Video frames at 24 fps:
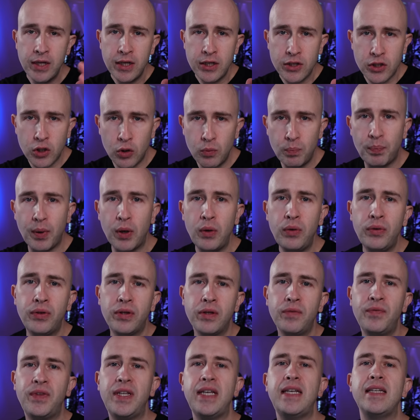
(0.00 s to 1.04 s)
So both
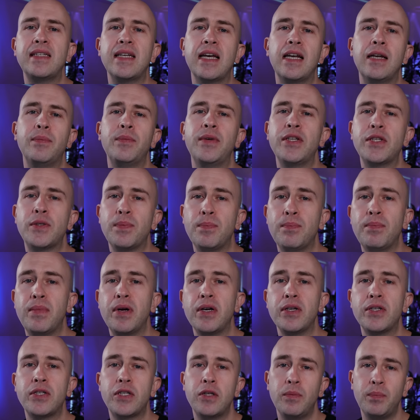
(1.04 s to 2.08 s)
of these elements
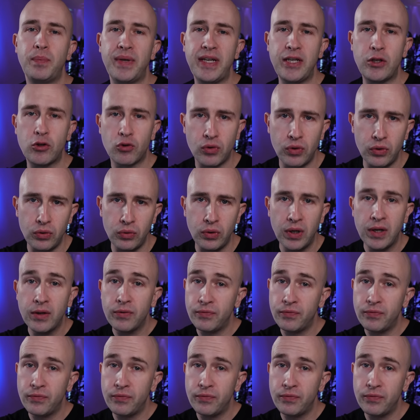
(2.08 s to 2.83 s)
must be true